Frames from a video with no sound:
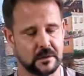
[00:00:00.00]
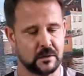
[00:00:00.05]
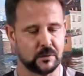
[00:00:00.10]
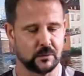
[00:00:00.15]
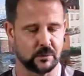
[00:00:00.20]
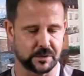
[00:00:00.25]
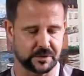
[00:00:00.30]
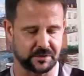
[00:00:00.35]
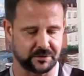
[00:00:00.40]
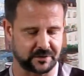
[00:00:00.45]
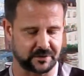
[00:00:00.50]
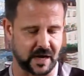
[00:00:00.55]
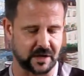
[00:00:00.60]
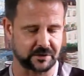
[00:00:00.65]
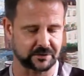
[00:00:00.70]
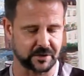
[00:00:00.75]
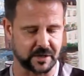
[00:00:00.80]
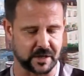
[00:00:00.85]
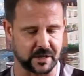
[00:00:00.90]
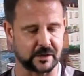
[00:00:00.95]
which is
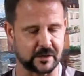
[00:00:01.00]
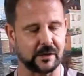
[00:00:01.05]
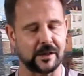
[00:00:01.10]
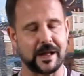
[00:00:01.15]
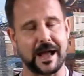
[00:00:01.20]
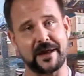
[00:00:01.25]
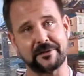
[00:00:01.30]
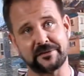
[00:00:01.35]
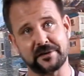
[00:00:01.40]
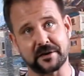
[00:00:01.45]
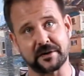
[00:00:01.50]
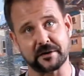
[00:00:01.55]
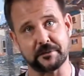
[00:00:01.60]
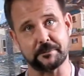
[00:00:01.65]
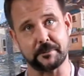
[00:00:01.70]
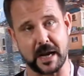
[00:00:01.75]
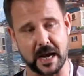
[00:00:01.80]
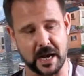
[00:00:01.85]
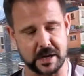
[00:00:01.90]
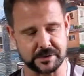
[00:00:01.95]
actually a classic of
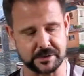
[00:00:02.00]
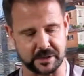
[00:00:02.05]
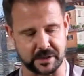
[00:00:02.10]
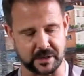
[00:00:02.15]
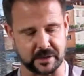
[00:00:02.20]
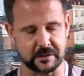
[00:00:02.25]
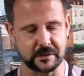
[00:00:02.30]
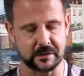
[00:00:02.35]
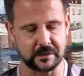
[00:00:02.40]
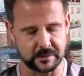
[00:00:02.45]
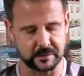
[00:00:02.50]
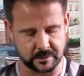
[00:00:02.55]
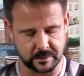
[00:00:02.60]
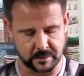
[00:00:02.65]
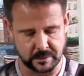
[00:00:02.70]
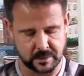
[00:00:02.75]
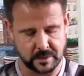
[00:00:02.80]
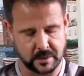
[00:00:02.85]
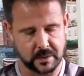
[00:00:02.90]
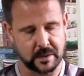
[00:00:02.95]
Magic,
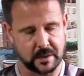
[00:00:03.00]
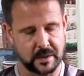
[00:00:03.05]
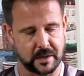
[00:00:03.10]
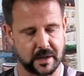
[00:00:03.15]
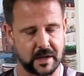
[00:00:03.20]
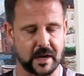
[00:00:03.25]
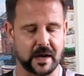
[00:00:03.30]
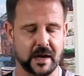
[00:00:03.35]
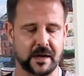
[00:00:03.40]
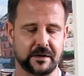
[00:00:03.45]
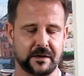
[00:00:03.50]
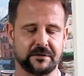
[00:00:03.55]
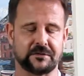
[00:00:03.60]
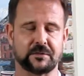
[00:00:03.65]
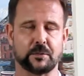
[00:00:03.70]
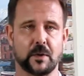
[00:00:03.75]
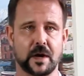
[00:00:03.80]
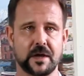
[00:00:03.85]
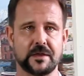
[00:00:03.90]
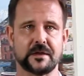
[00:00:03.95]
and
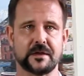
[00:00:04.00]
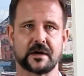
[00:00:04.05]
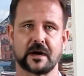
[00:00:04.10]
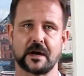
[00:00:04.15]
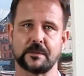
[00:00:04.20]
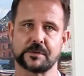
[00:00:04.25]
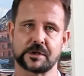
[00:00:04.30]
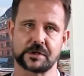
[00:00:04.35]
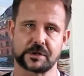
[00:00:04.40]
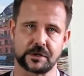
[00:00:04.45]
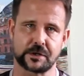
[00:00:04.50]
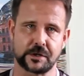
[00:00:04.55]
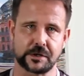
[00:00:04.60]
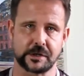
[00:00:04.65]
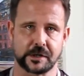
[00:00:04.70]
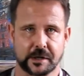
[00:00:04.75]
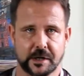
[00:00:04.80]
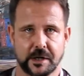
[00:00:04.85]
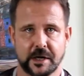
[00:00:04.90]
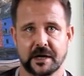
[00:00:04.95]
it's one that I'm sure
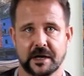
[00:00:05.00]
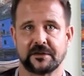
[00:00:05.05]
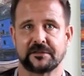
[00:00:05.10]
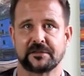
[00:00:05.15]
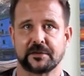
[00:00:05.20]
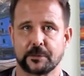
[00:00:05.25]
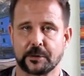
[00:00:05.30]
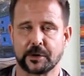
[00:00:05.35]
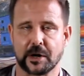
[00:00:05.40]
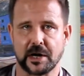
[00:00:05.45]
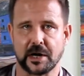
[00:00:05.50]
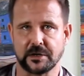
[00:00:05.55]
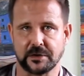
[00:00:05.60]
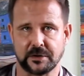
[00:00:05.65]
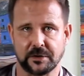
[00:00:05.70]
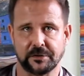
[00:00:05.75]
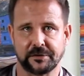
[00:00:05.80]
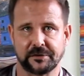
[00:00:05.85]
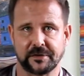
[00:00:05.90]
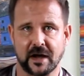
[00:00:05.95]
you're going to get some great
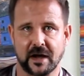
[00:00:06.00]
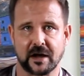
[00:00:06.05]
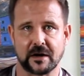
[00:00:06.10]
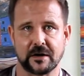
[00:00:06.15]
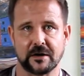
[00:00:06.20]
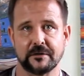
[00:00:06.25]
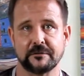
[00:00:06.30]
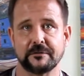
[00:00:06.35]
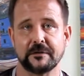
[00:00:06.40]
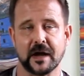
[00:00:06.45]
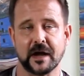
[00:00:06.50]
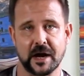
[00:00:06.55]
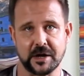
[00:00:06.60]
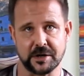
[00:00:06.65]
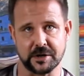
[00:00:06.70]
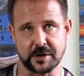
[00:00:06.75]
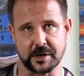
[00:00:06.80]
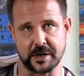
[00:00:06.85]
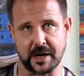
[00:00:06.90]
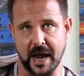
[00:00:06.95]
use out of, and
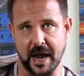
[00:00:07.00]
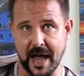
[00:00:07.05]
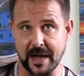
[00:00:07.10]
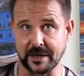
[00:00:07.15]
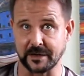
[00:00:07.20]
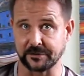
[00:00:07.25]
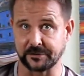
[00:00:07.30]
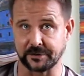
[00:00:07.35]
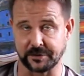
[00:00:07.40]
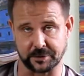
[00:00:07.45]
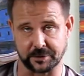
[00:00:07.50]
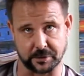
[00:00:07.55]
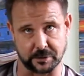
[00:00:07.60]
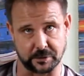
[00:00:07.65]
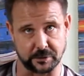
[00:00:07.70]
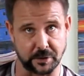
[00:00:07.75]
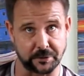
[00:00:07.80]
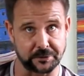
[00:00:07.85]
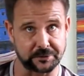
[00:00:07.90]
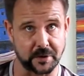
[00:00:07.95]
you can add it to your
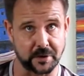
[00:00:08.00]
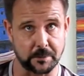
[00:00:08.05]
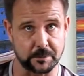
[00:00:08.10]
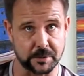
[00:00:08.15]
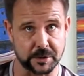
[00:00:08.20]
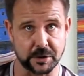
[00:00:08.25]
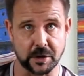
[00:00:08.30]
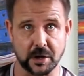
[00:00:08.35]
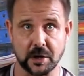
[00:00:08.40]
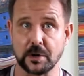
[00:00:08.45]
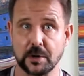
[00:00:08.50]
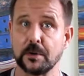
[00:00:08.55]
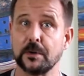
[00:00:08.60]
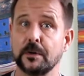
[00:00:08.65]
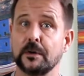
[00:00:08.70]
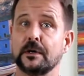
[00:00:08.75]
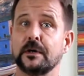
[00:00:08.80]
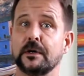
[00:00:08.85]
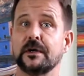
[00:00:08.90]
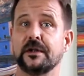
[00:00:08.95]
close-up
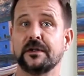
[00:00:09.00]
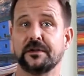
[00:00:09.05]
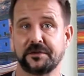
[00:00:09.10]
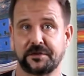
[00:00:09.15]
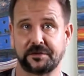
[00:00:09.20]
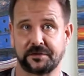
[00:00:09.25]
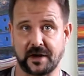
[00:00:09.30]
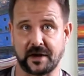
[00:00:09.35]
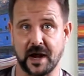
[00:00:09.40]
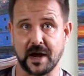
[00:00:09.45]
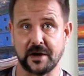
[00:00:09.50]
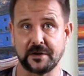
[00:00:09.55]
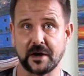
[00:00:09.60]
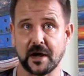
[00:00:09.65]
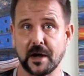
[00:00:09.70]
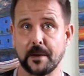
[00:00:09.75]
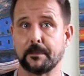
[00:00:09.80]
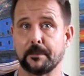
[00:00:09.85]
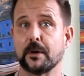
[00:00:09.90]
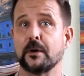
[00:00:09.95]
show,
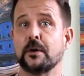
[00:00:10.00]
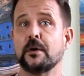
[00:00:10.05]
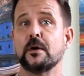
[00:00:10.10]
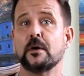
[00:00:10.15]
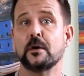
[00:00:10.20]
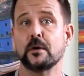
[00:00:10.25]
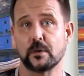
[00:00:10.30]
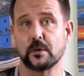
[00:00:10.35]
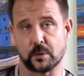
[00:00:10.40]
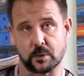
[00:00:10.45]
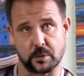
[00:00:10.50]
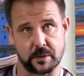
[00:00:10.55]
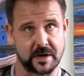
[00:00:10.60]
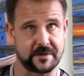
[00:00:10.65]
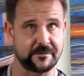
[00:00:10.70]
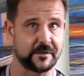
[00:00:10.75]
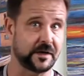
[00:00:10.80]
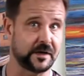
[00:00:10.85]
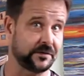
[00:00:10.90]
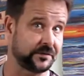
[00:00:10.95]
stand-up, or
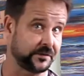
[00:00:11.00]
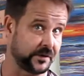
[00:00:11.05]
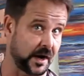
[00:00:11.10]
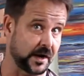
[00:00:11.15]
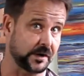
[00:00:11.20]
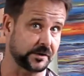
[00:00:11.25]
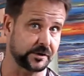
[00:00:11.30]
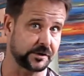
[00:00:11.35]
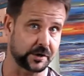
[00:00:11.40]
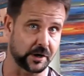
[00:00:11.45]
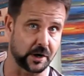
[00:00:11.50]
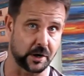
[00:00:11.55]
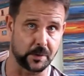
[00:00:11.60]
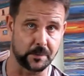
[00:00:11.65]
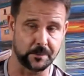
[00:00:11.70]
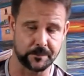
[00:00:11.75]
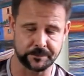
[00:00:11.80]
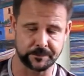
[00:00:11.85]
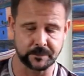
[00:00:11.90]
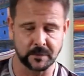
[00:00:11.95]
even a stage show.
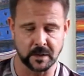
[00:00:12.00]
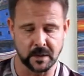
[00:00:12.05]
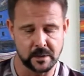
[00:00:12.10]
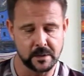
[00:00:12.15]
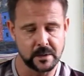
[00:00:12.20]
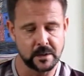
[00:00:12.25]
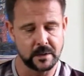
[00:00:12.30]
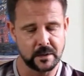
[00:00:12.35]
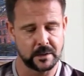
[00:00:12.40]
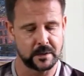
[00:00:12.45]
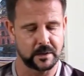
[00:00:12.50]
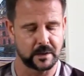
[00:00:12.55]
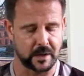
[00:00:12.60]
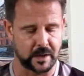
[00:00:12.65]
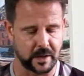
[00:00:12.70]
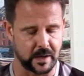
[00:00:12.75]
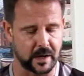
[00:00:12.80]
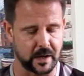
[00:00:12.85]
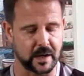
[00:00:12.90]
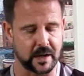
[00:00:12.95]

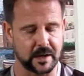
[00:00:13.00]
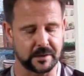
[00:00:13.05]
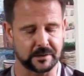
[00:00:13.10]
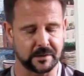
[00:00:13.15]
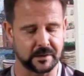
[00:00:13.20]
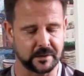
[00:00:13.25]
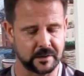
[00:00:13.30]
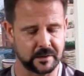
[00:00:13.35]
And